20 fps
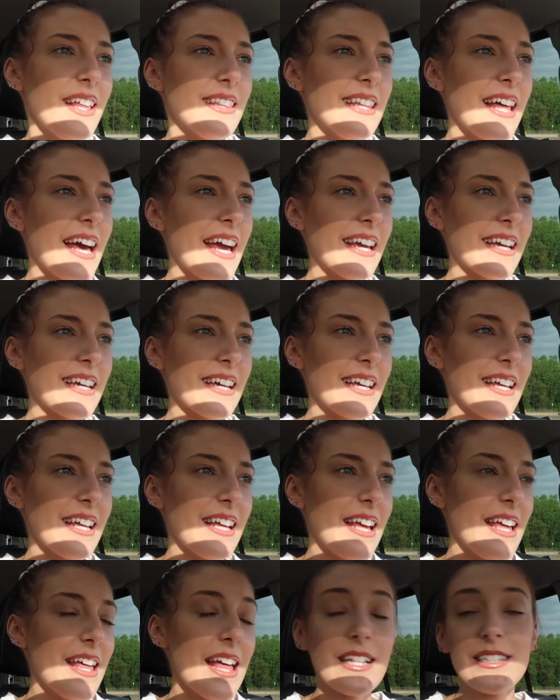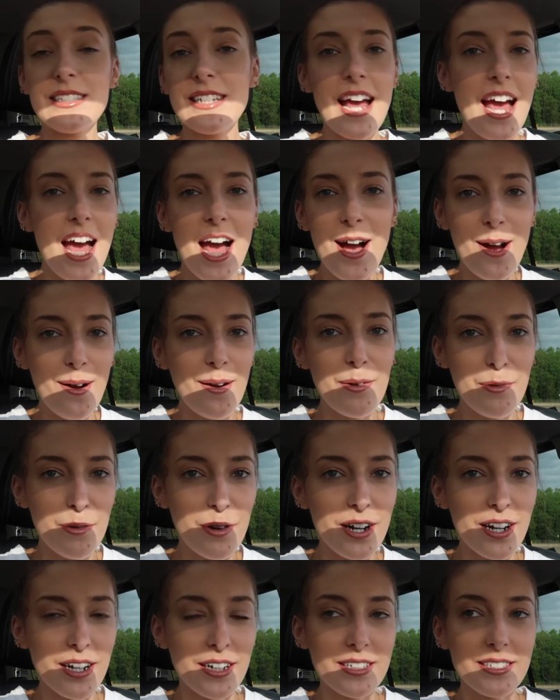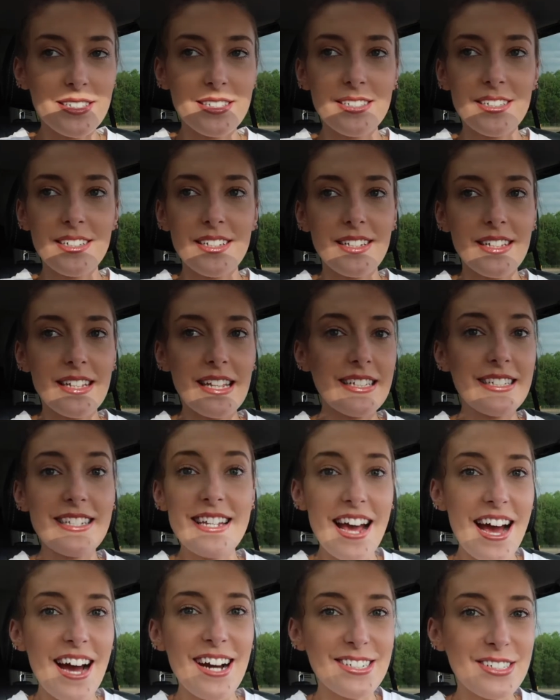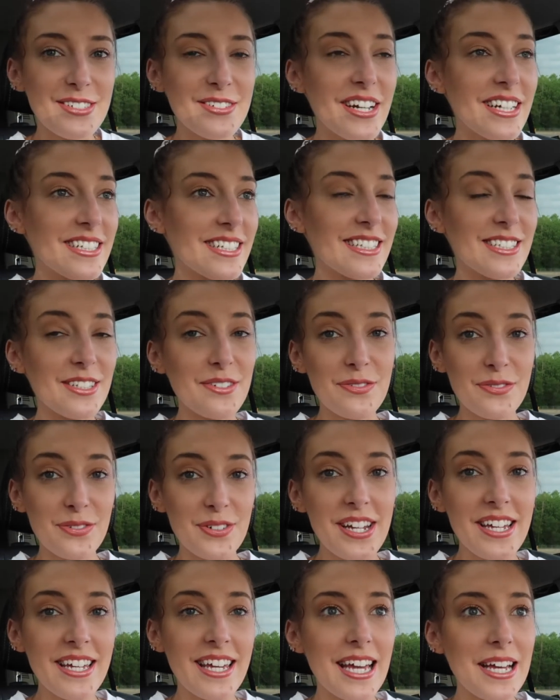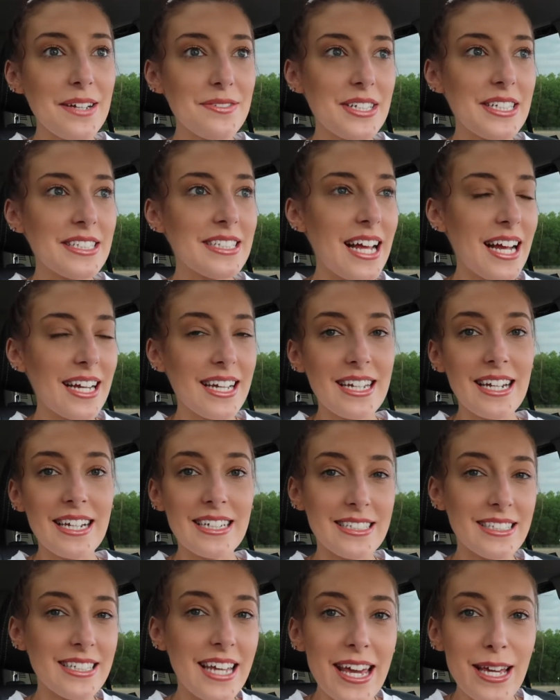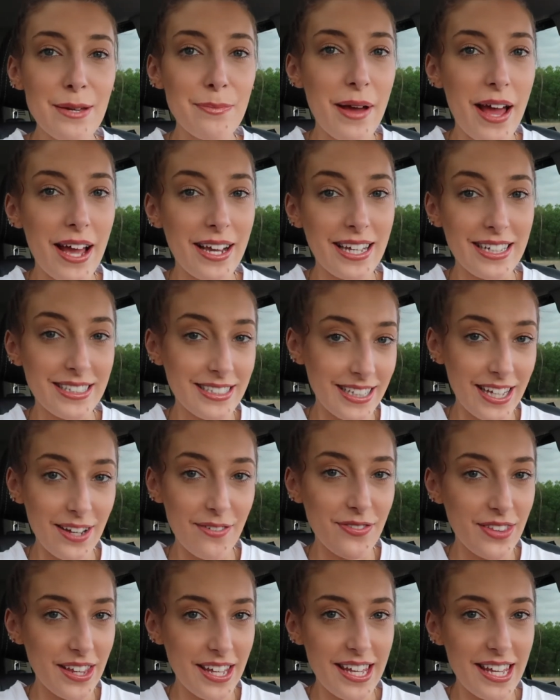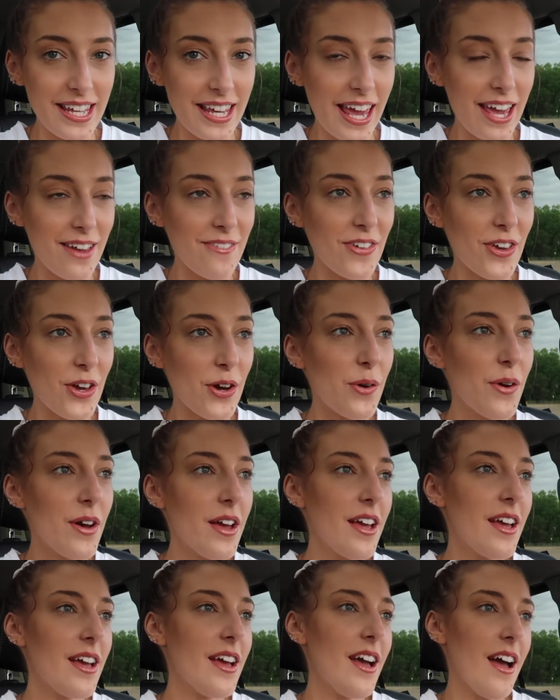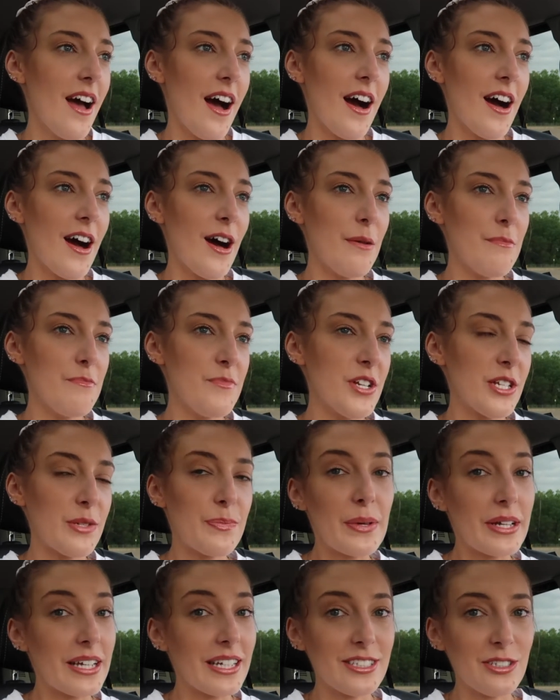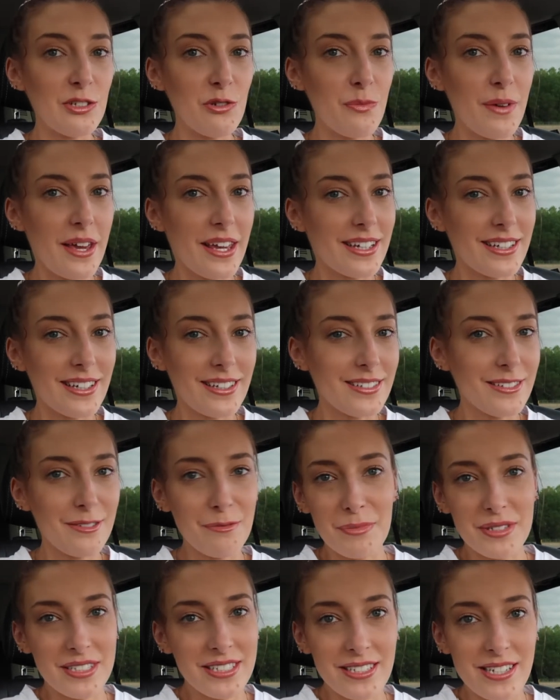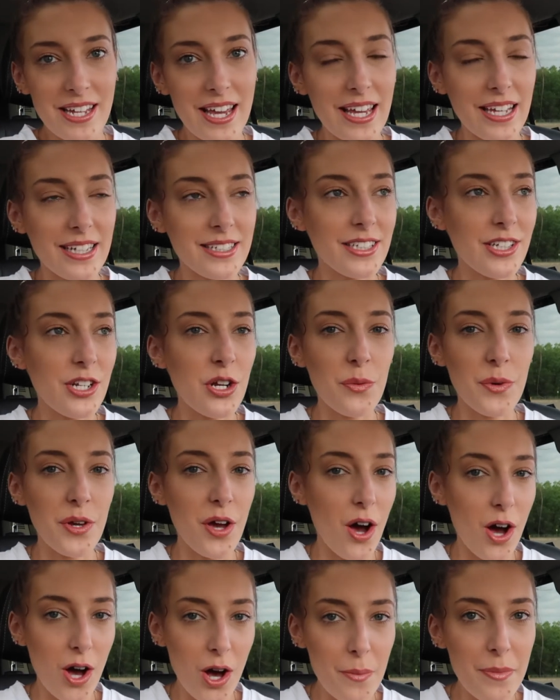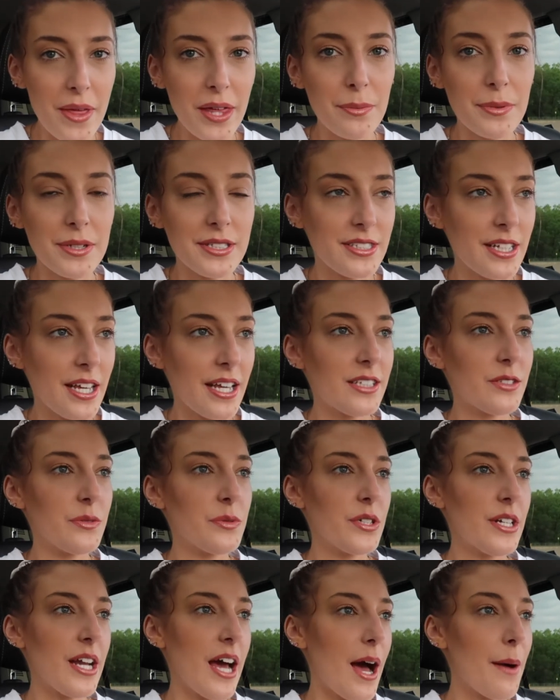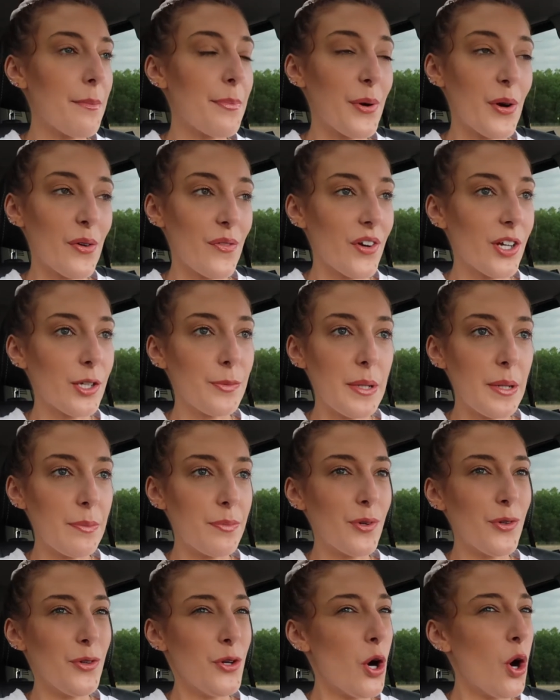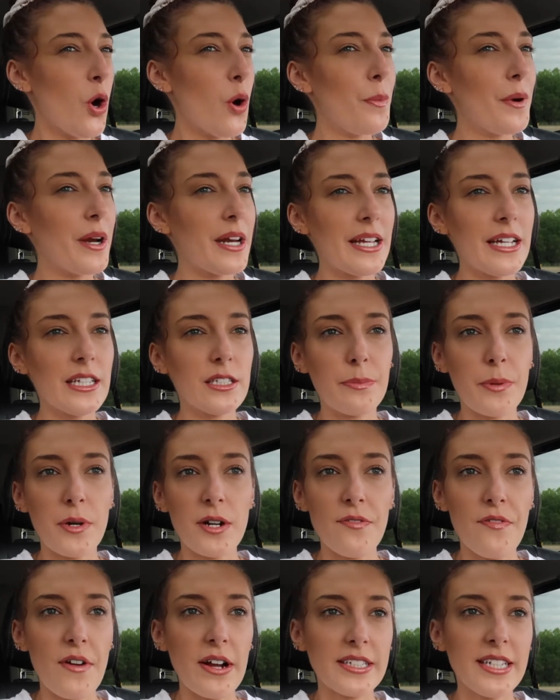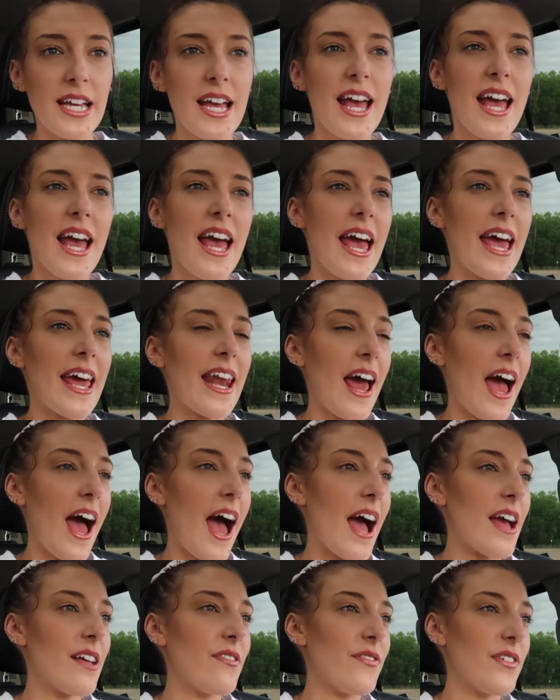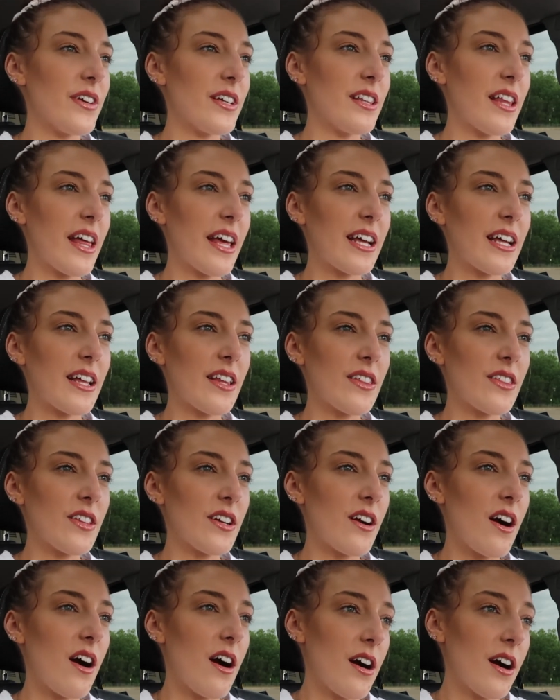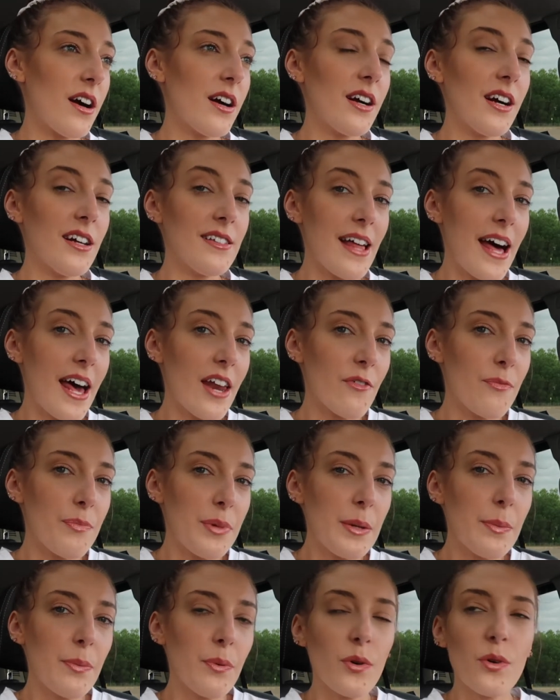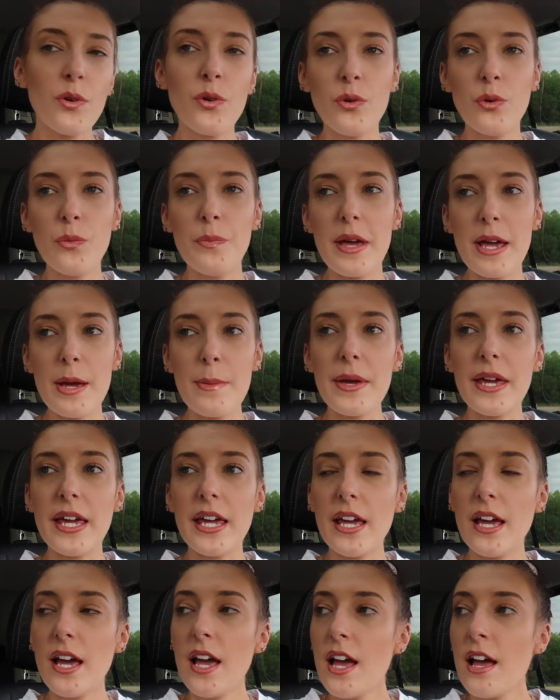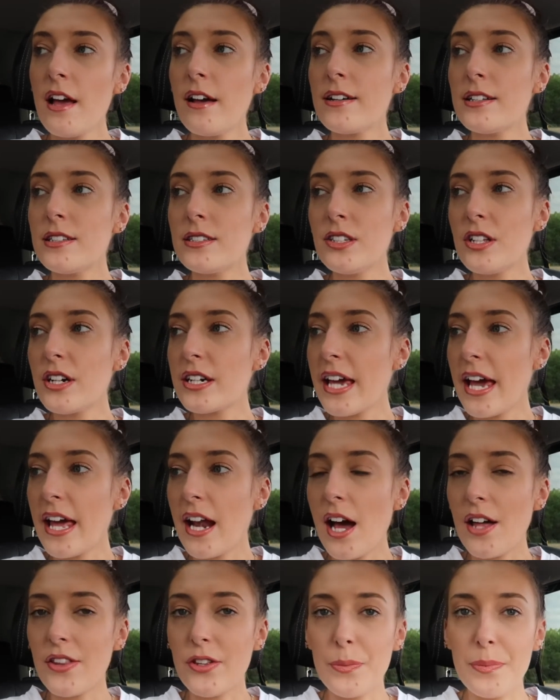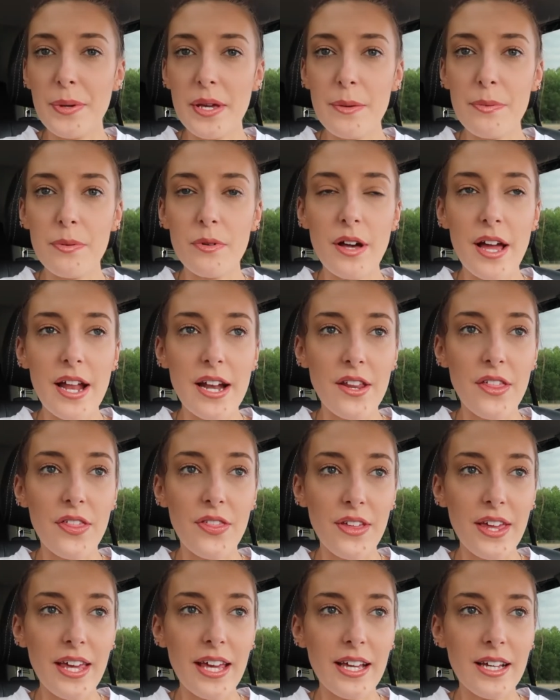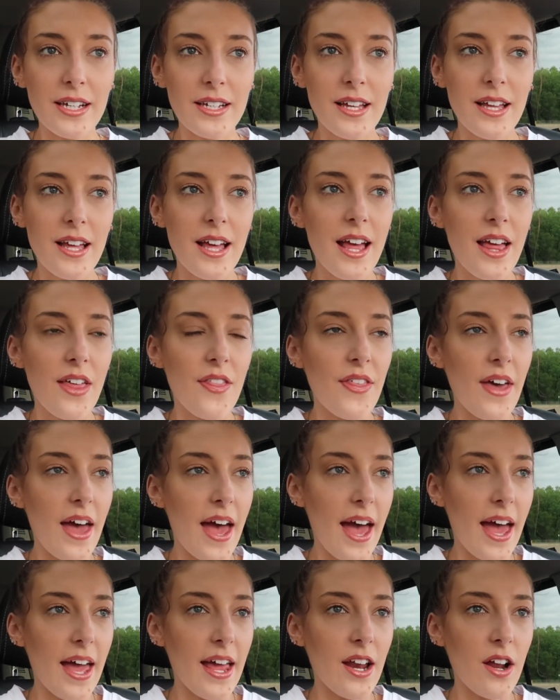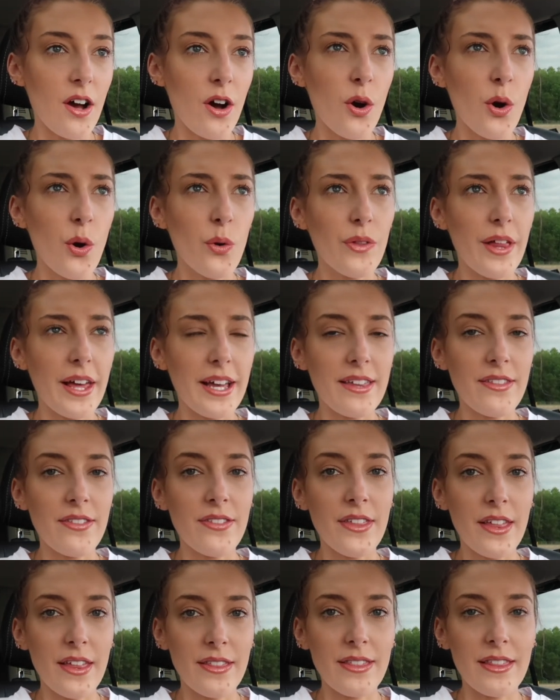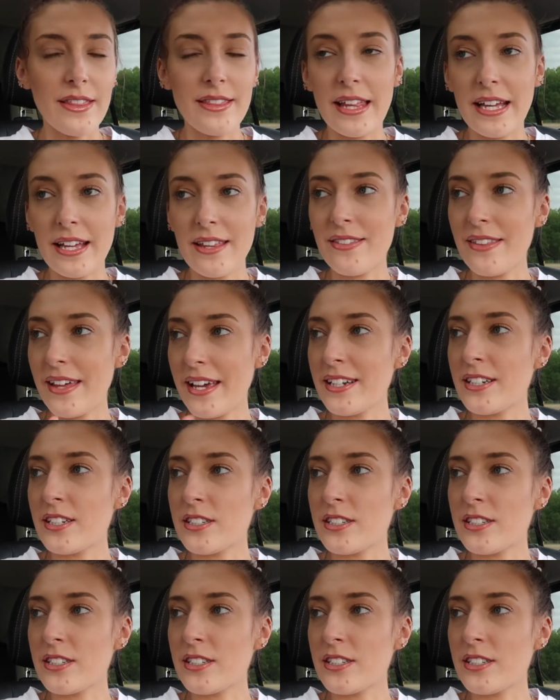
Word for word: Like, it's not how it works does not work. It's a free gift. He's not gonna take back his gift that he gave you um, just because you make mistakes. You know, we all make mistakes. We're not perfect people. Nobody is perfect. And I feel like there are a lot of people who maybe look at other people and think that, oh, like, like they